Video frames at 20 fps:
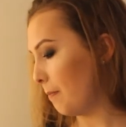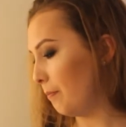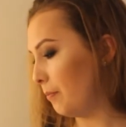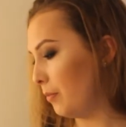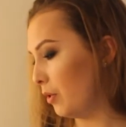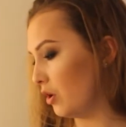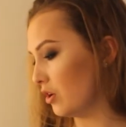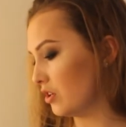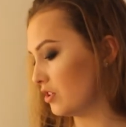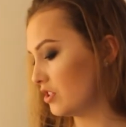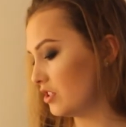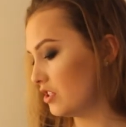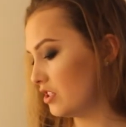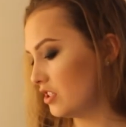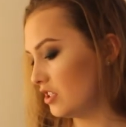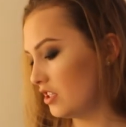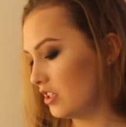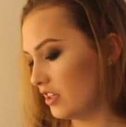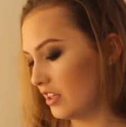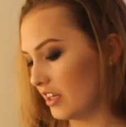
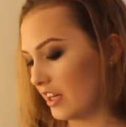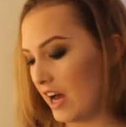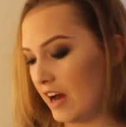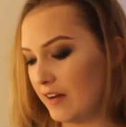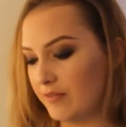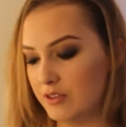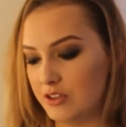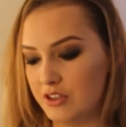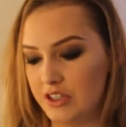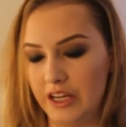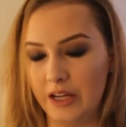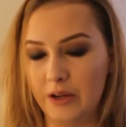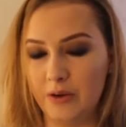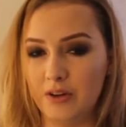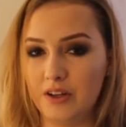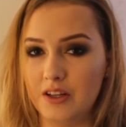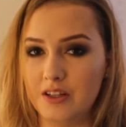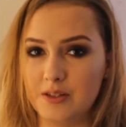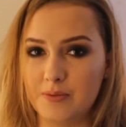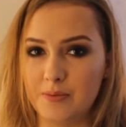but the Kat Von
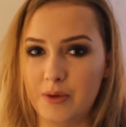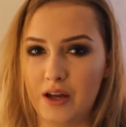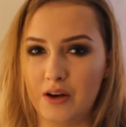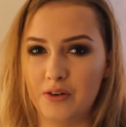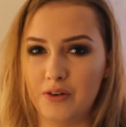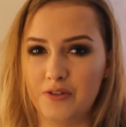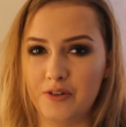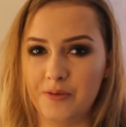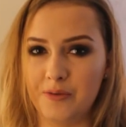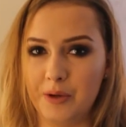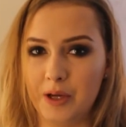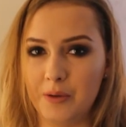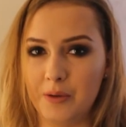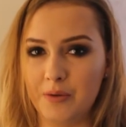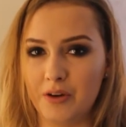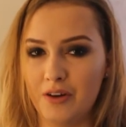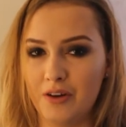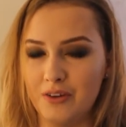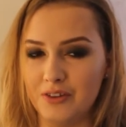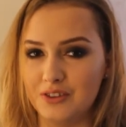D is better for me
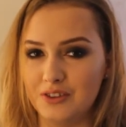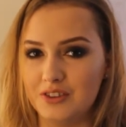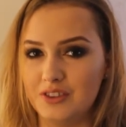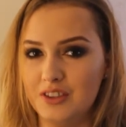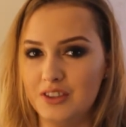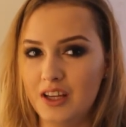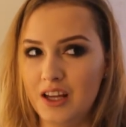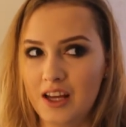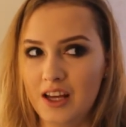because